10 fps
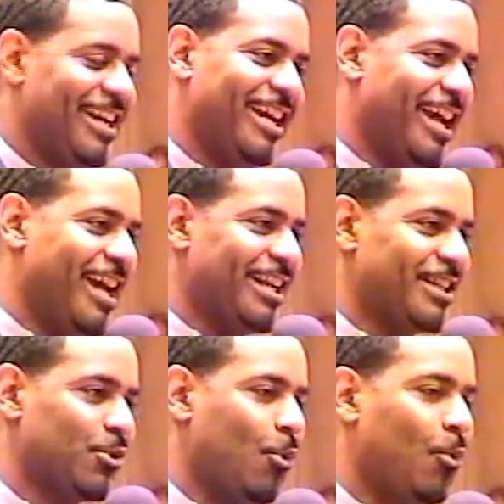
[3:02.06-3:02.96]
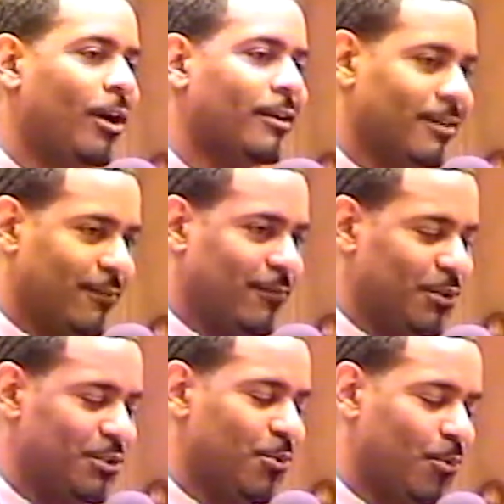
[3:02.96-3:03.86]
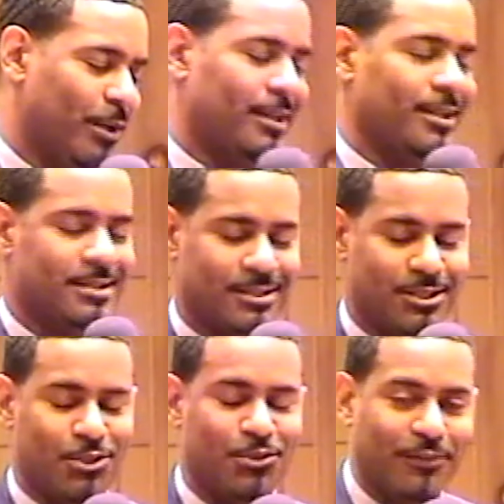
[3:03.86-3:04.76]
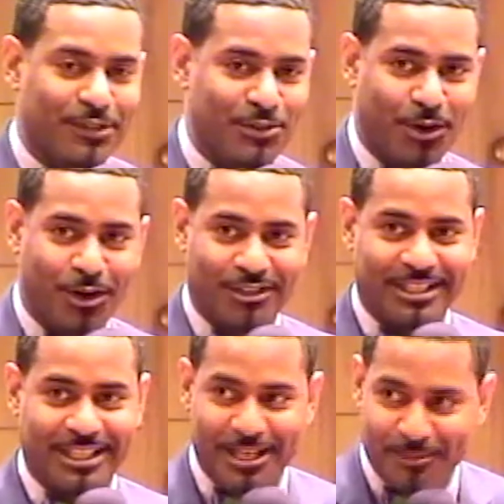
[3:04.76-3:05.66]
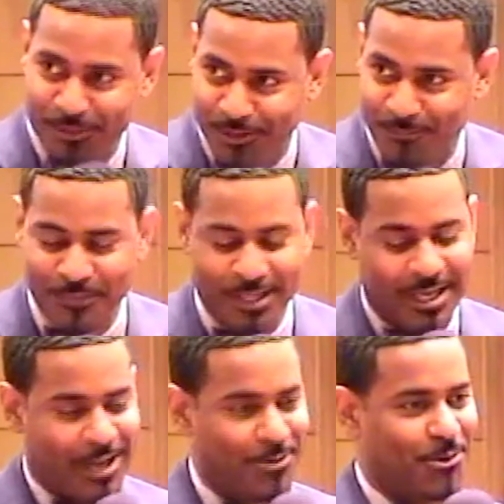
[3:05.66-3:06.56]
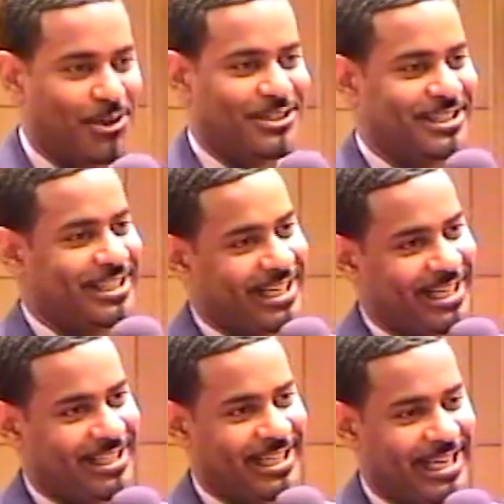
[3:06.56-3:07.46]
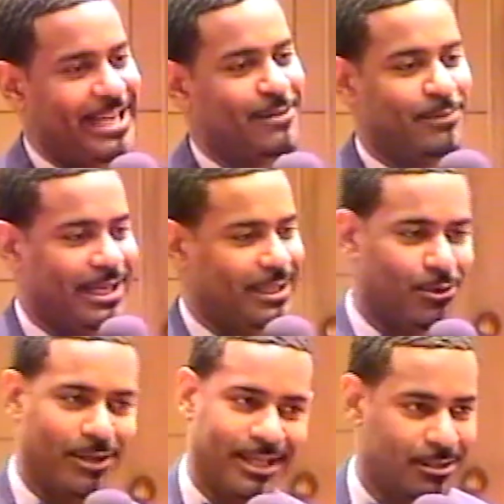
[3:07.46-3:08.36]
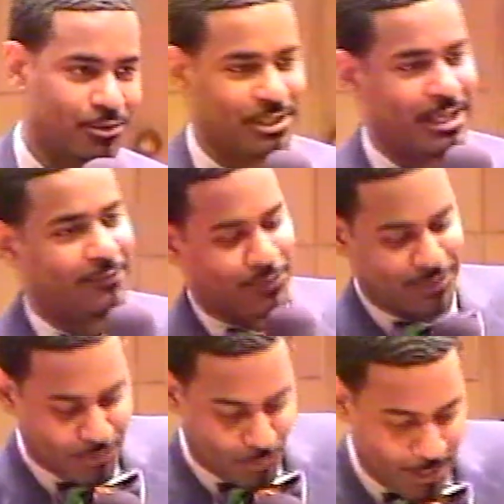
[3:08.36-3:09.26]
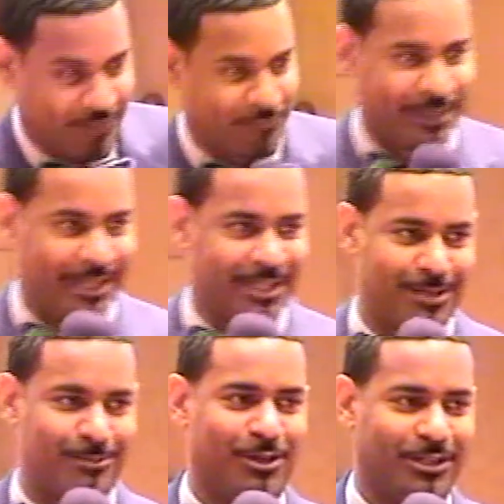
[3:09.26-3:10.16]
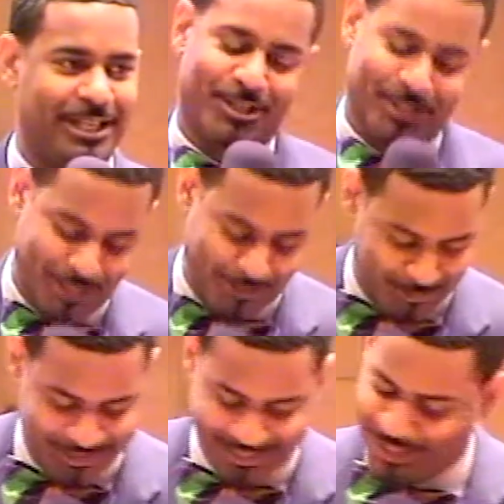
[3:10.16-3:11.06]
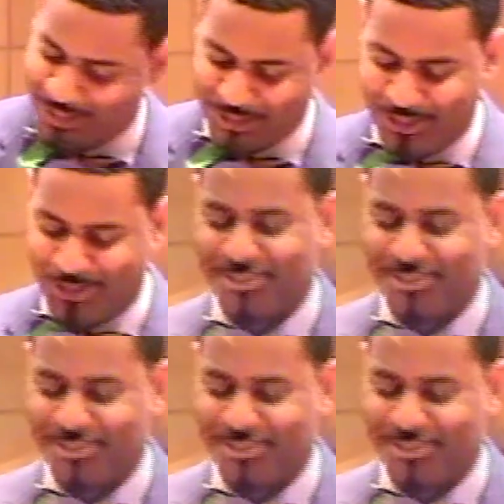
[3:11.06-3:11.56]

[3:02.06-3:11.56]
And it is wonderful to witness the two of you all labor and work together. Amen. Go ahead. You shout for your wife, man. Come on. There you go. There you go.